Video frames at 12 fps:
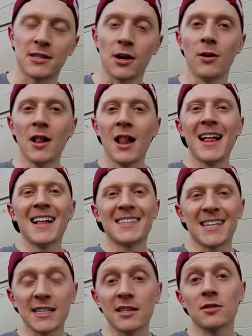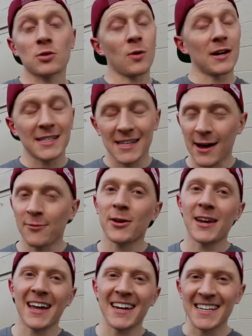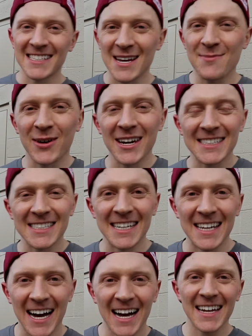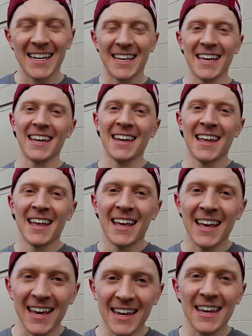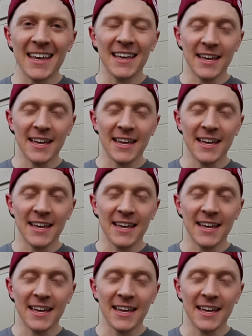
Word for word: So 10 sets of squats, definitely not easy, but it did not get any